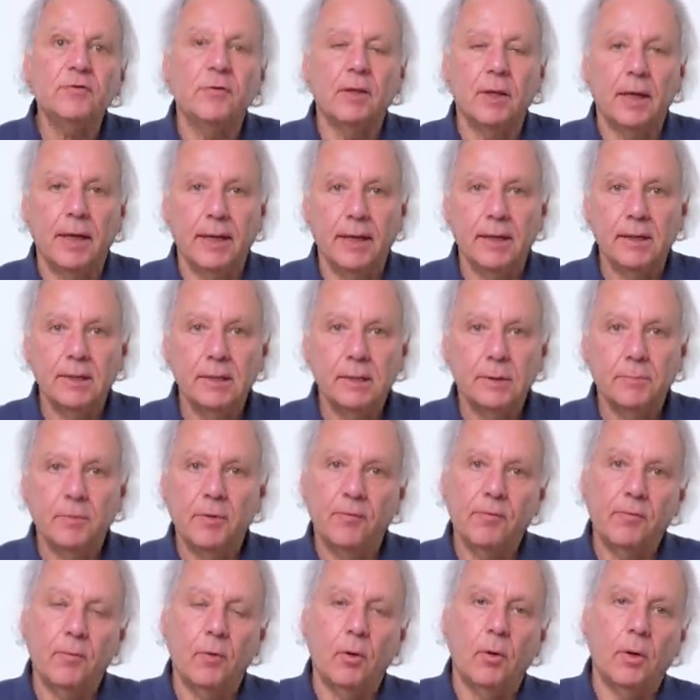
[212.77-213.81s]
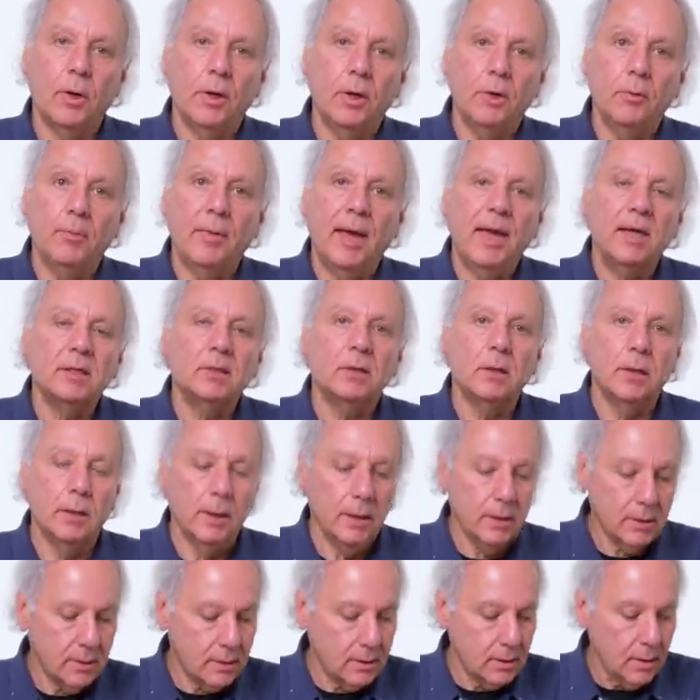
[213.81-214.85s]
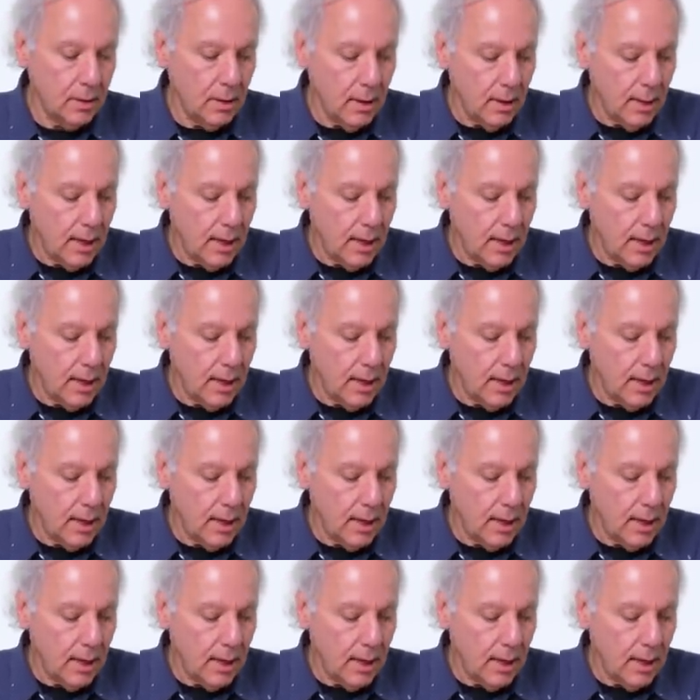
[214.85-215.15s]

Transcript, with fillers: fillets before you master this.